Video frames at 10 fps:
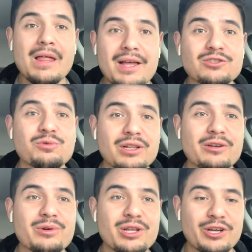That's really,
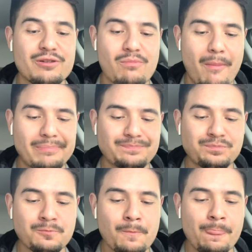really good.
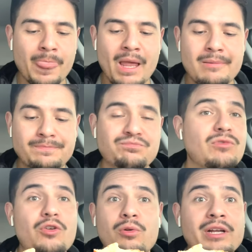
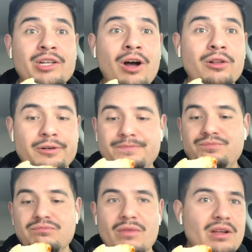They're only a dollar.
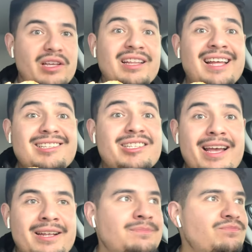Get like
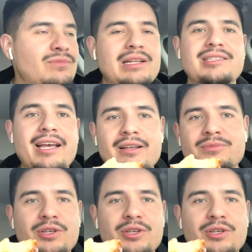ten and take them